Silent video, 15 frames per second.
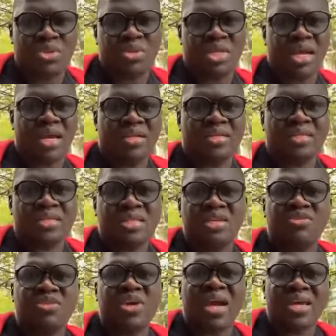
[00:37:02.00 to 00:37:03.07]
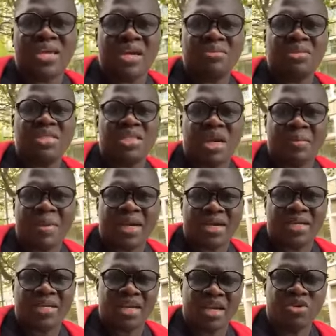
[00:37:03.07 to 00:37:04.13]
And then you explain
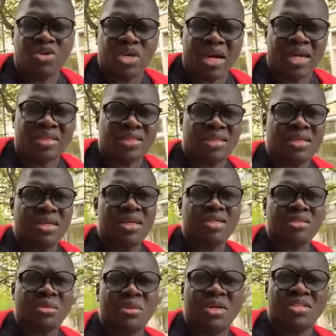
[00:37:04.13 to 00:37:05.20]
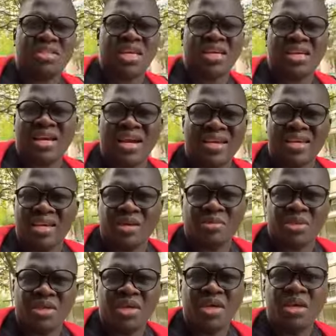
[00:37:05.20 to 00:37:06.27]
the process to the elders.
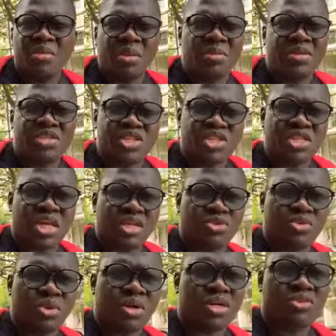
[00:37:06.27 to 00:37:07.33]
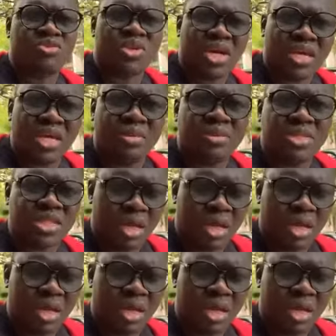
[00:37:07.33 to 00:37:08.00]
If you can hear me type, I can hear you guys.